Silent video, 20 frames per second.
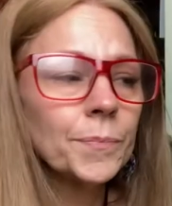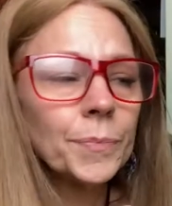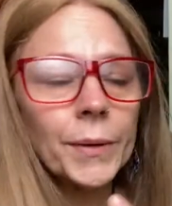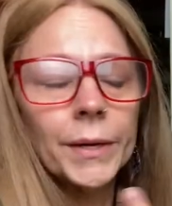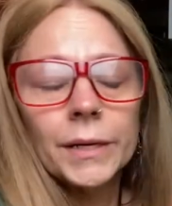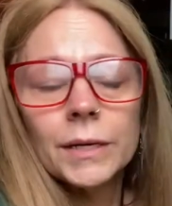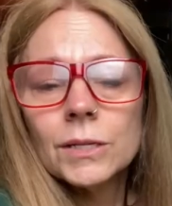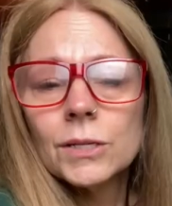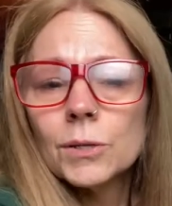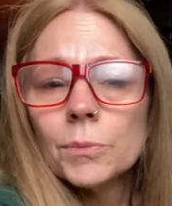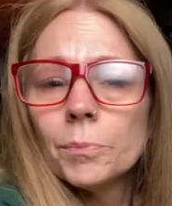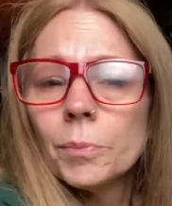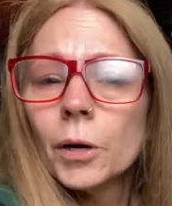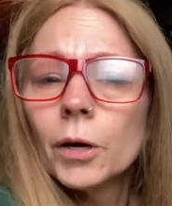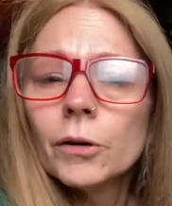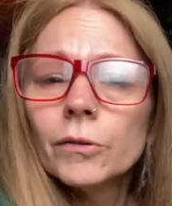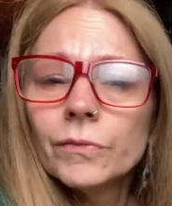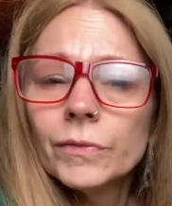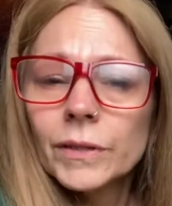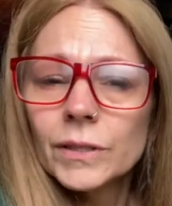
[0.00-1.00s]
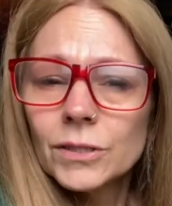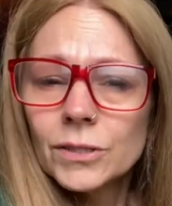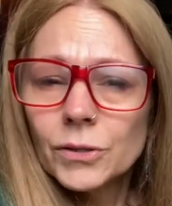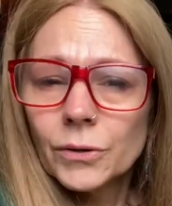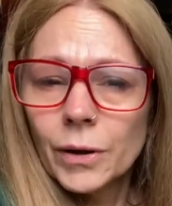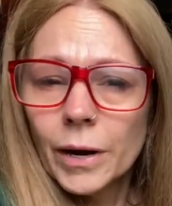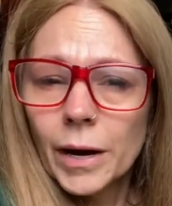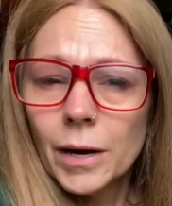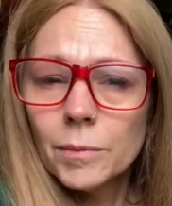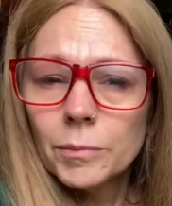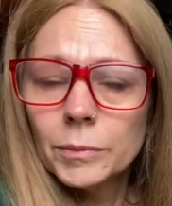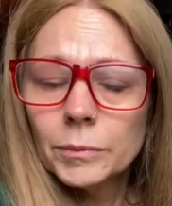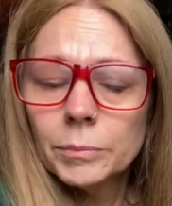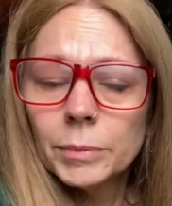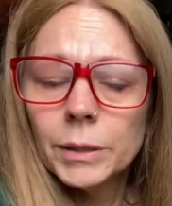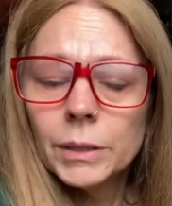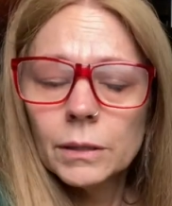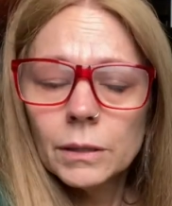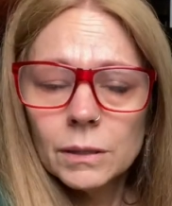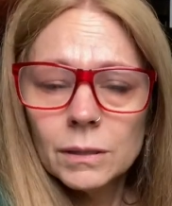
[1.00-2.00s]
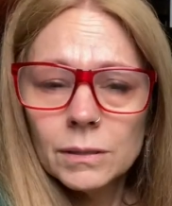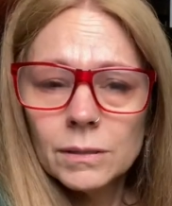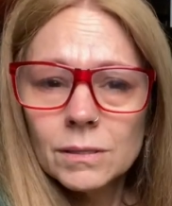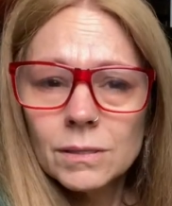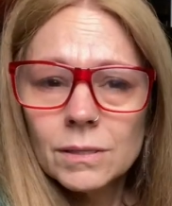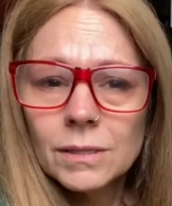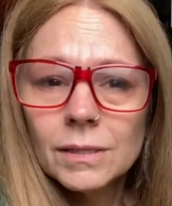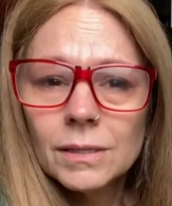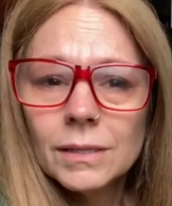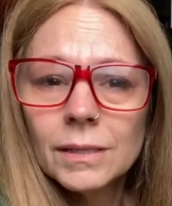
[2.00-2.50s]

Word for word: And it's a perfect trap because